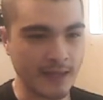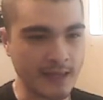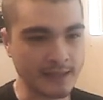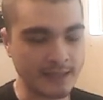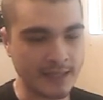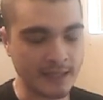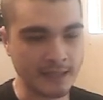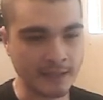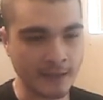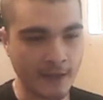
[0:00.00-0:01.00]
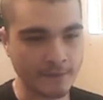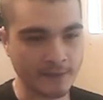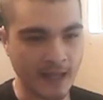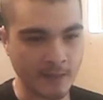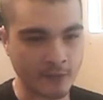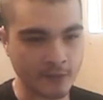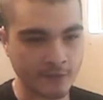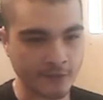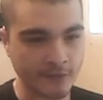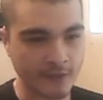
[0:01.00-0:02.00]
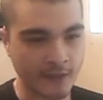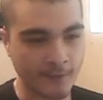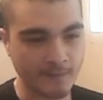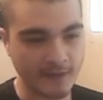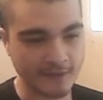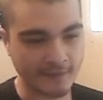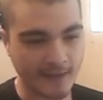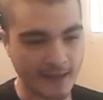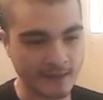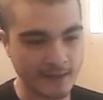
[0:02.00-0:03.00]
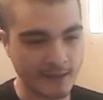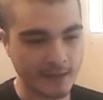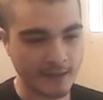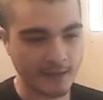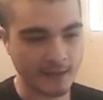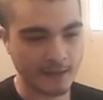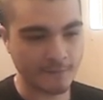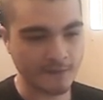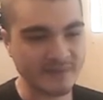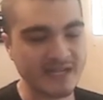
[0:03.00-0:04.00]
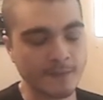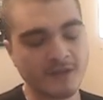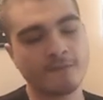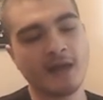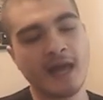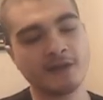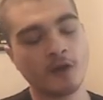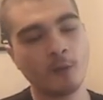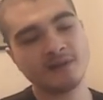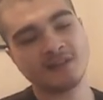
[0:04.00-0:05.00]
alienating other gamers is that From the Depths has always